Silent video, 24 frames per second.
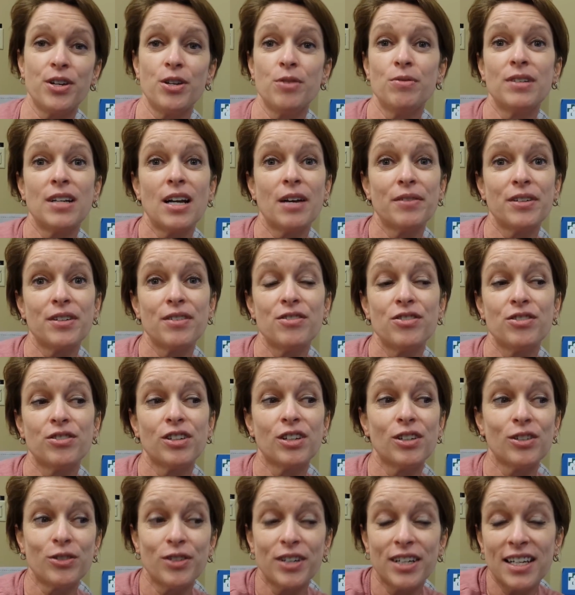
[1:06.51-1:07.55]
You will not reduce
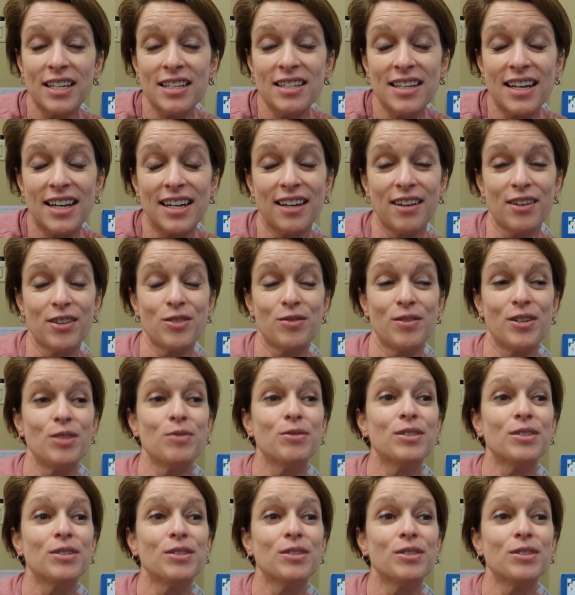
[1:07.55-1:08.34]
your caloric intake elsewhere.